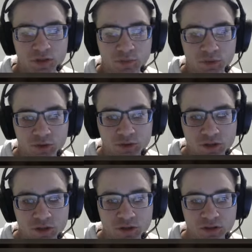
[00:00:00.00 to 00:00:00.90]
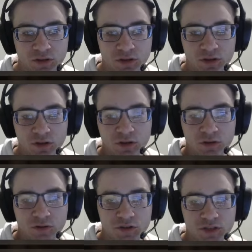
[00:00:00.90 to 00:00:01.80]
boost.
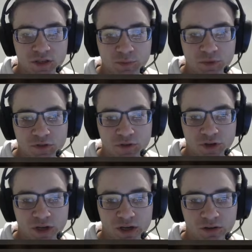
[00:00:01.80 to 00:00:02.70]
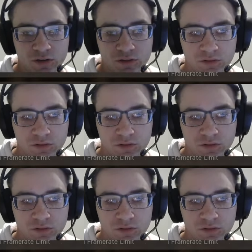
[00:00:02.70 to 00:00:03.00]
Skip this for now.